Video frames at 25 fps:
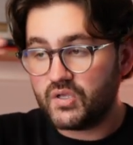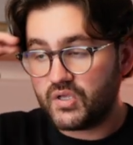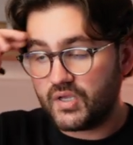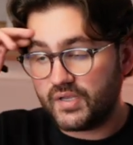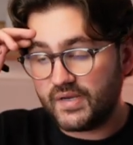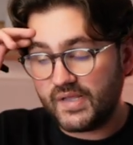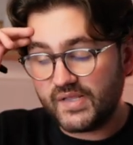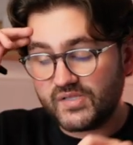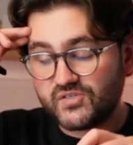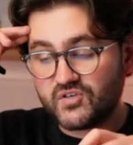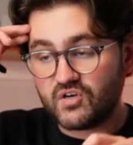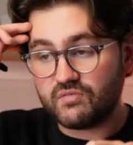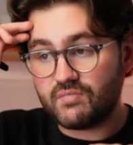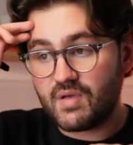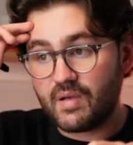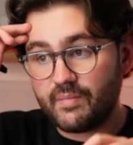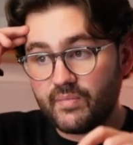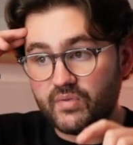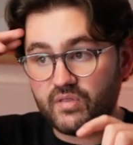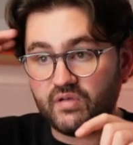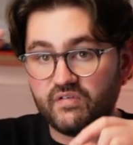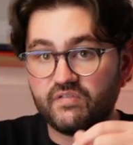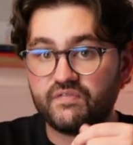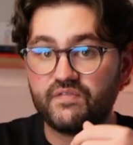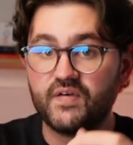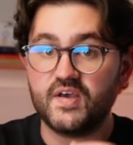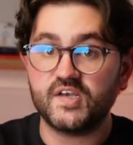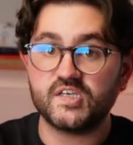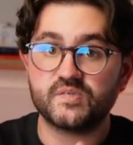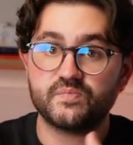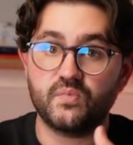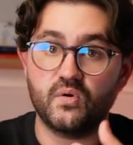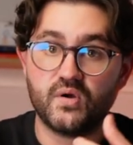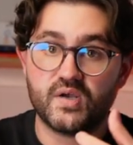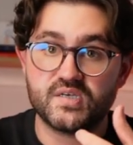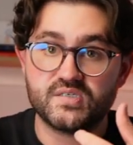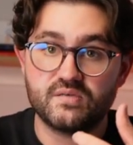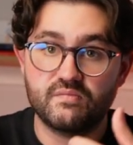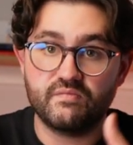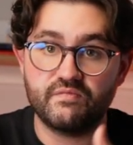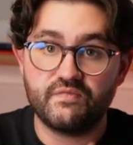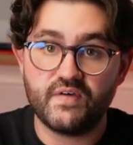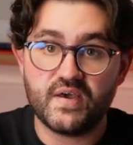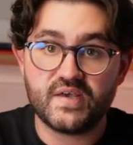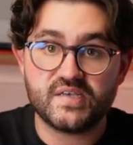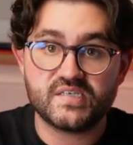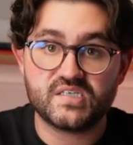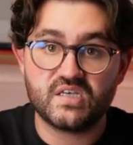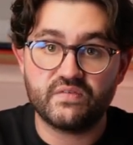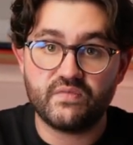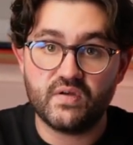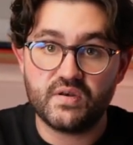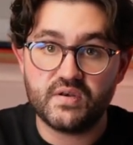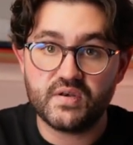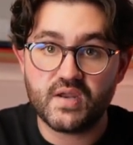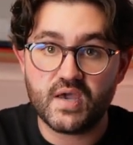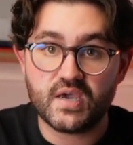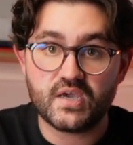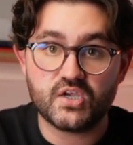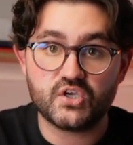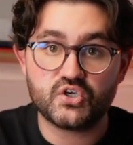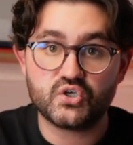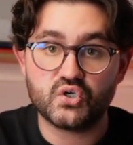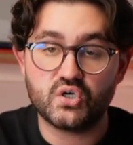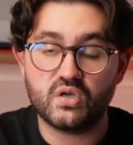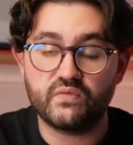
You need to remember that Facebook is invasive in nature,